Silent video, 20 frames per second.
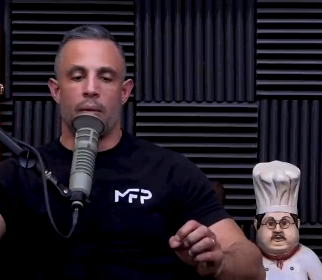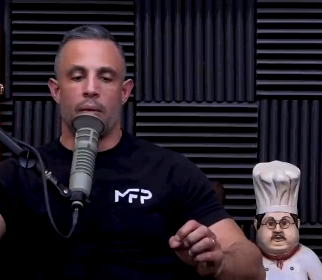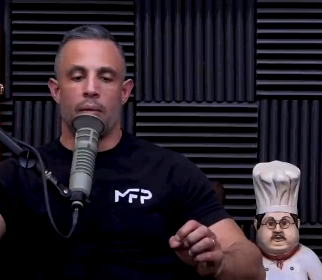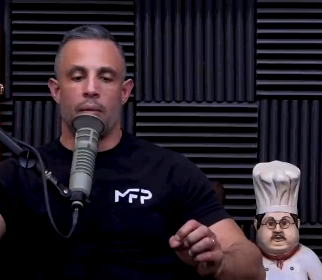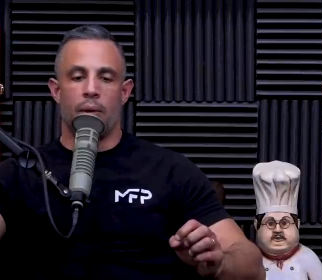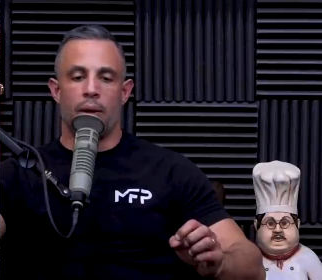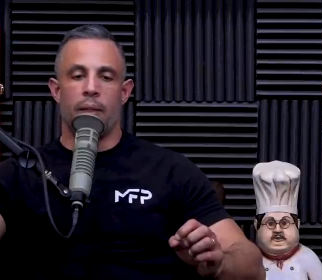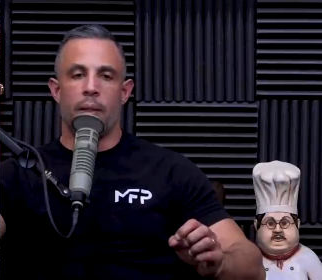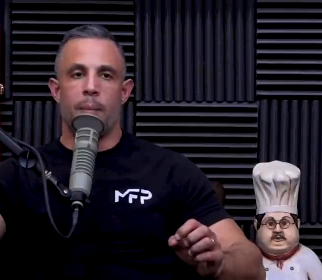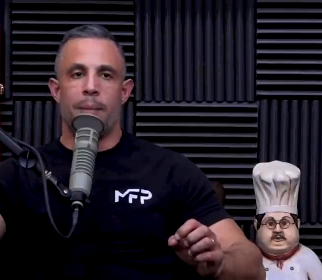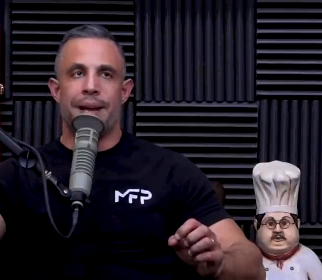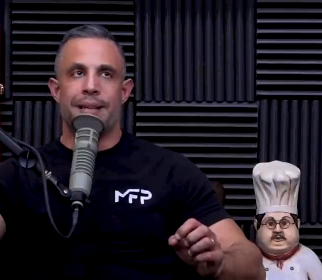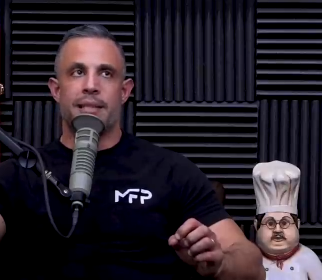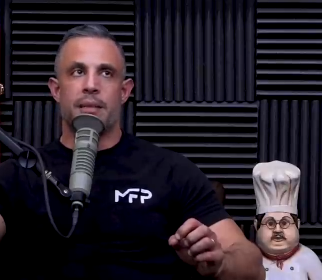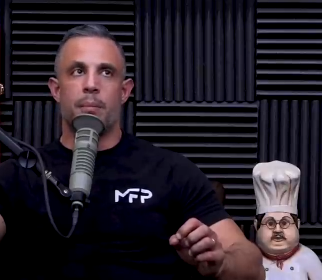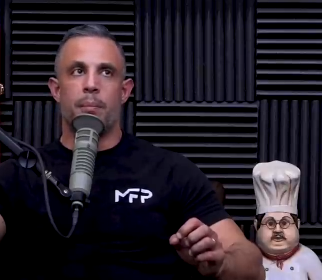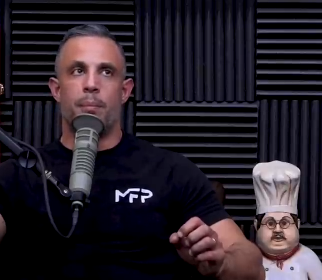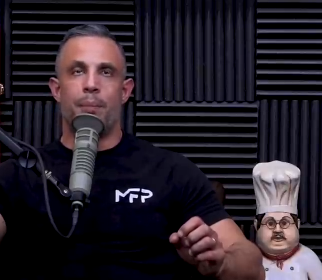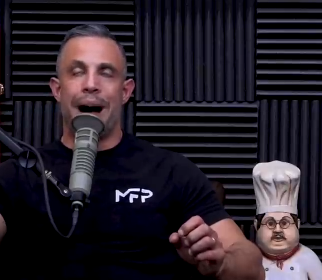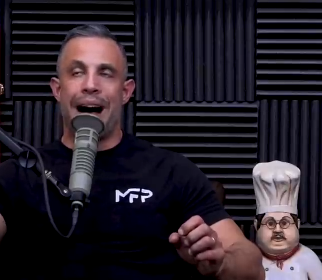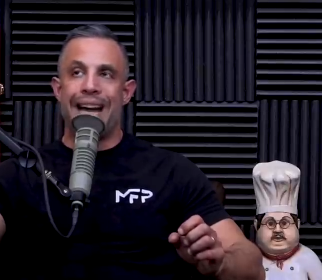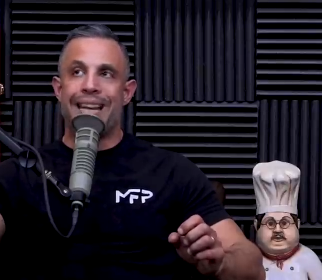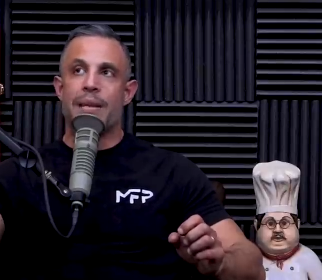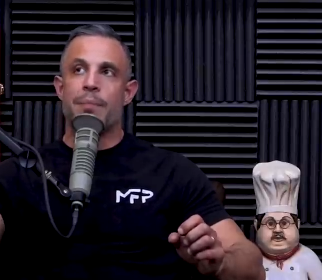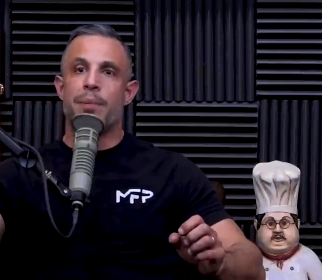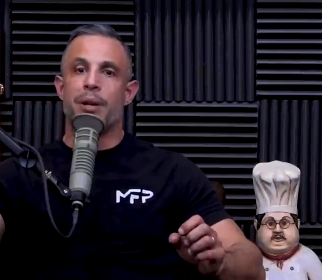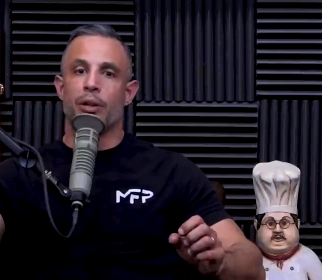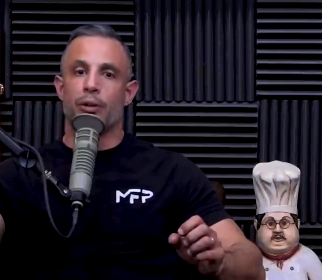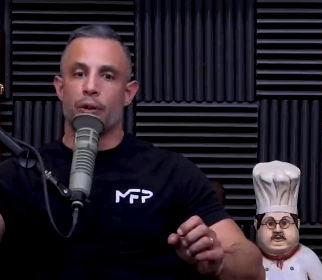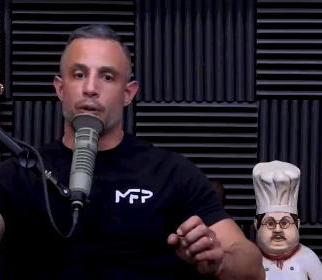Speaker 1: one of the best
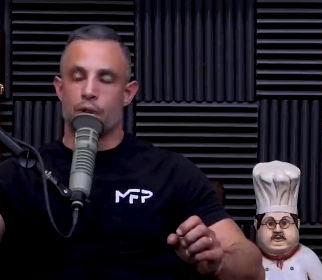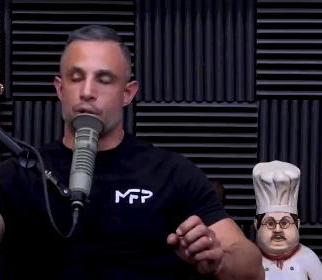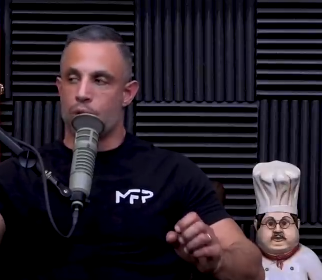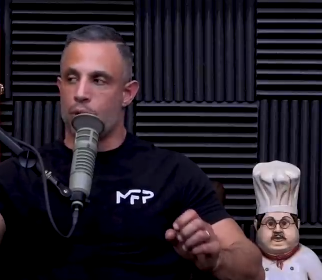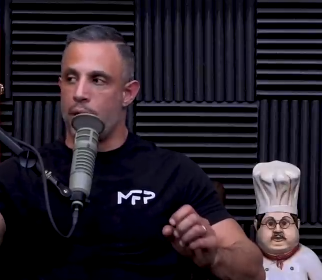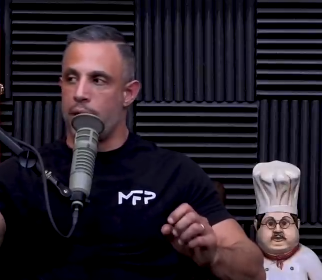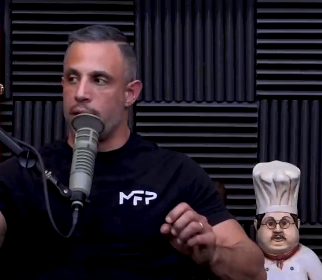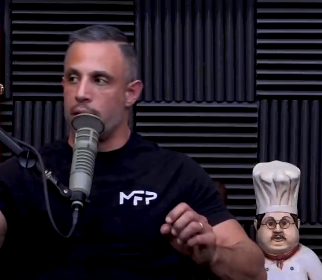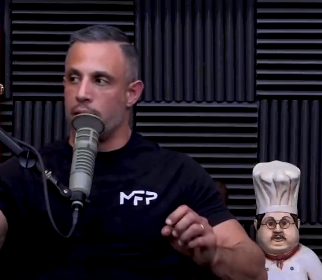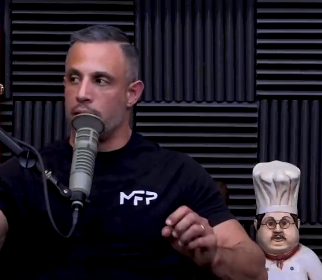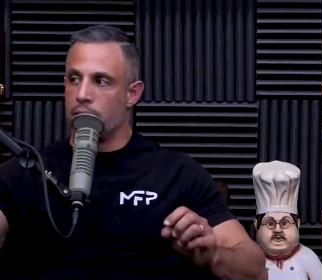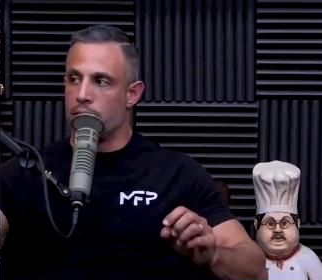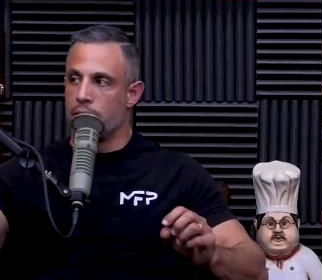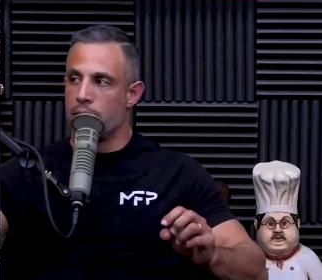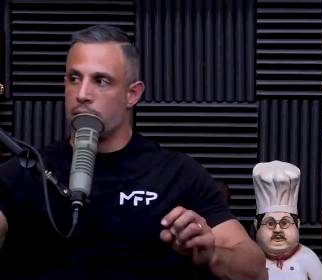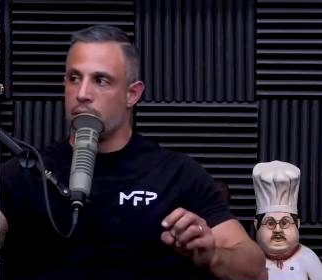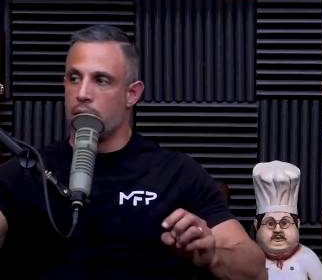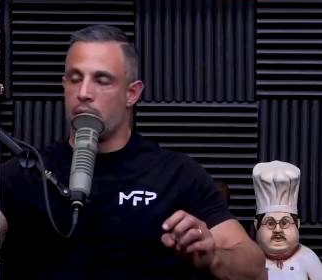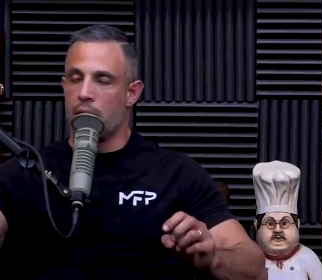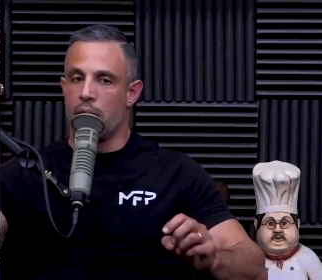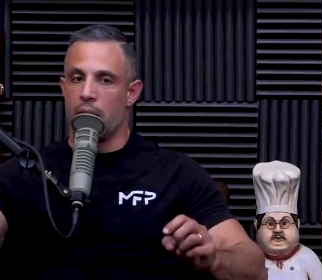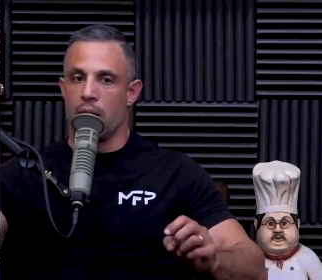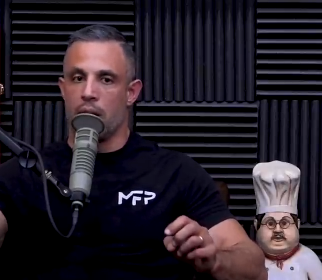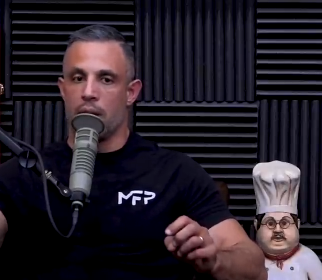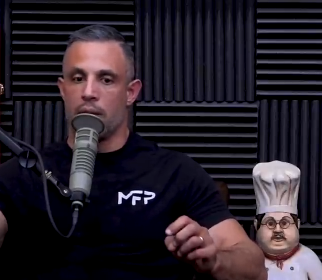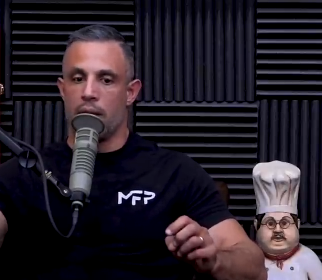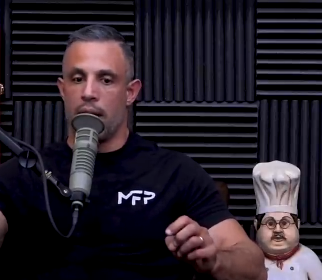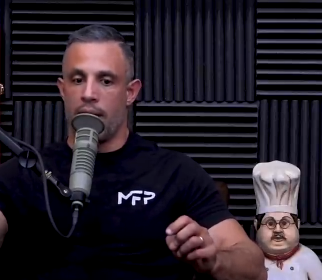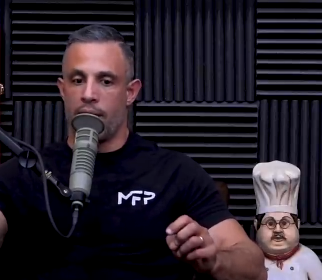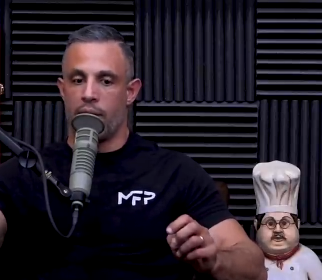bodybuilder trainers
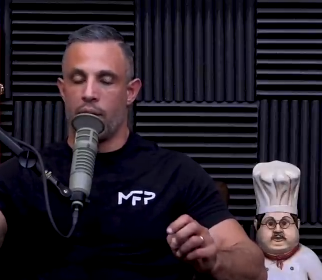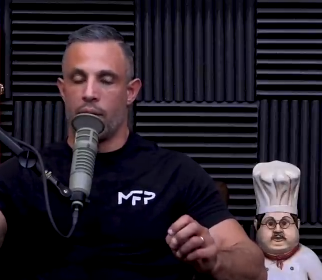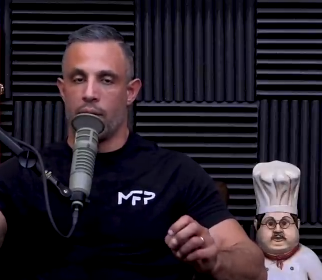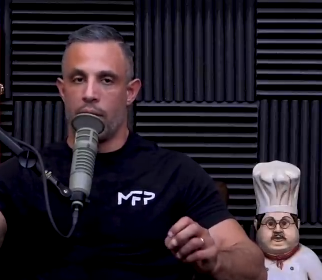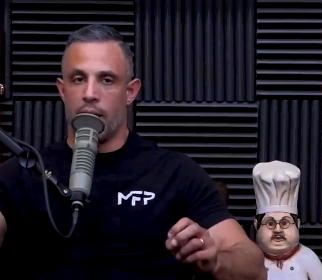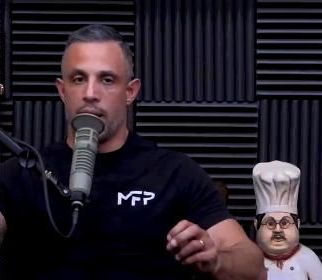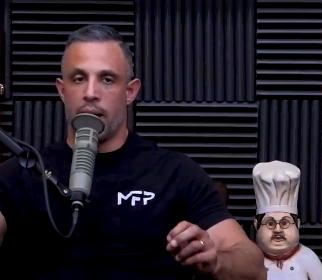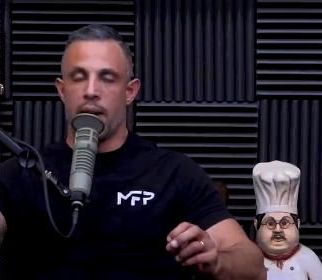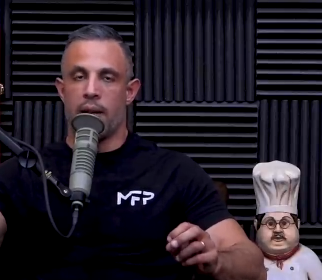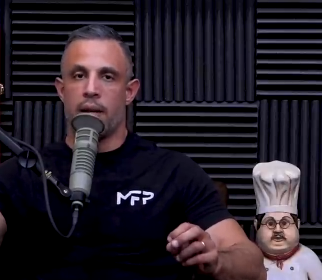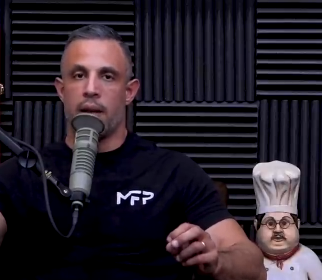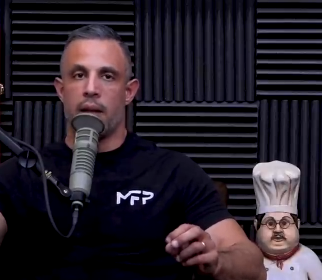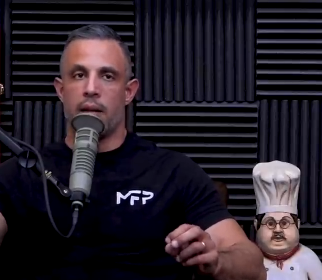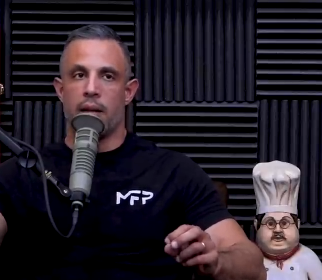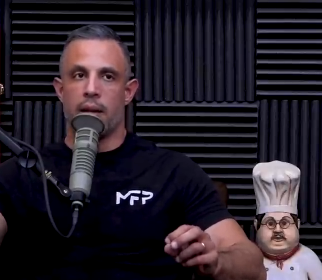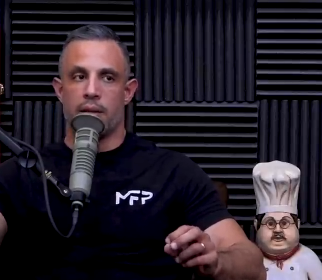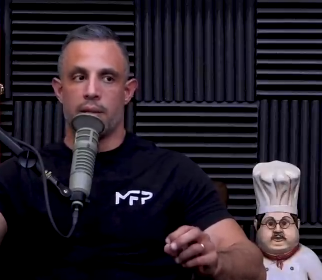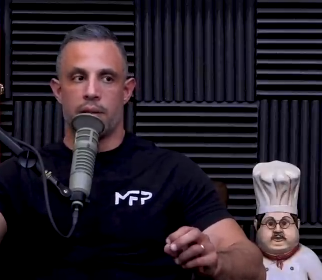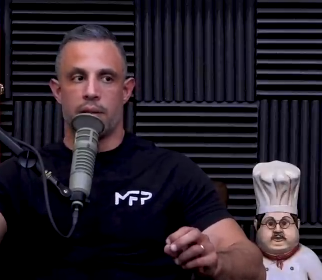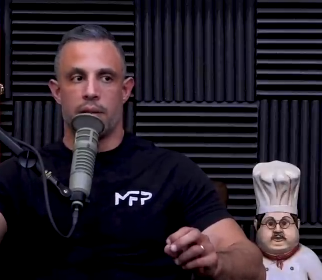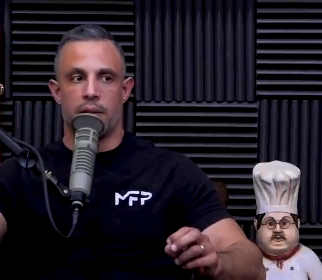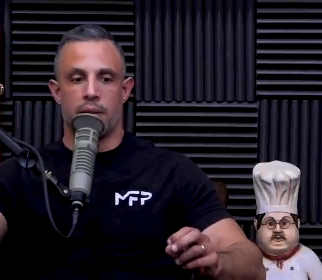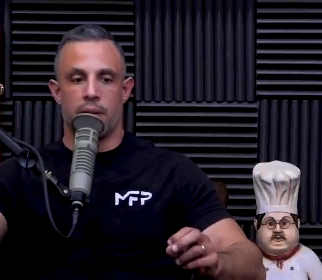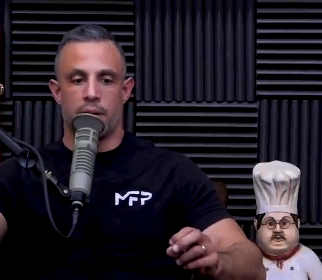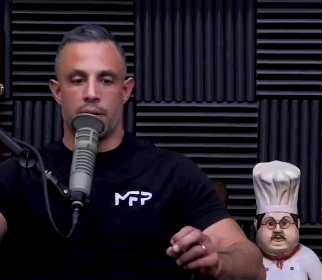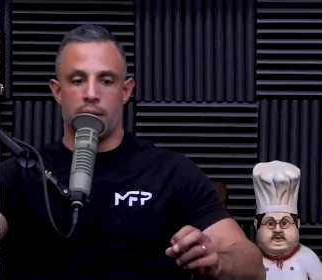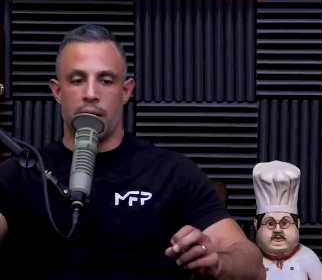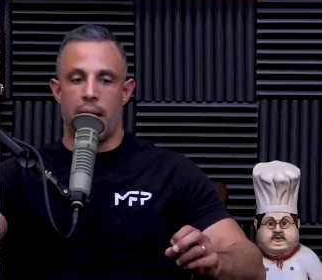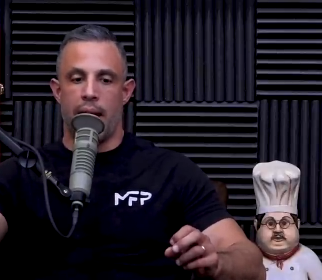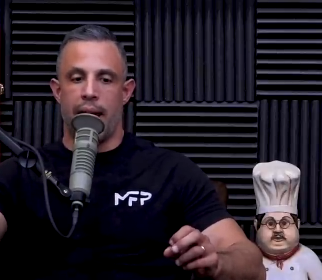uh, ever, right? And and this is this.